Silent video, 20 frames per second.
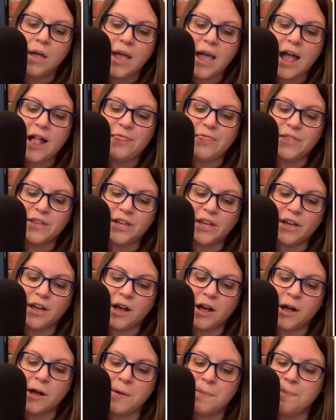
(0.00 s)
and the
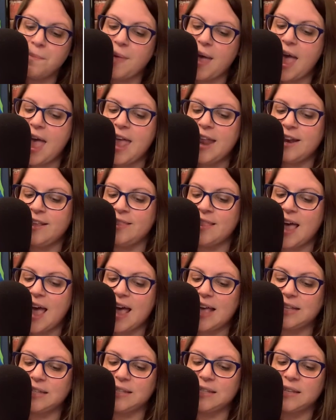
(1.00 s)
um, n and the
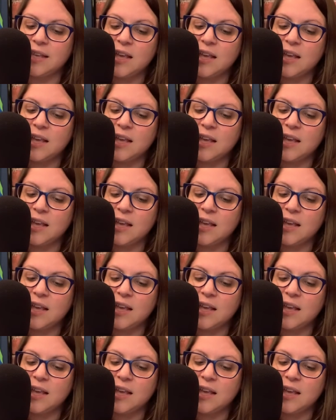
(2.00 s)
s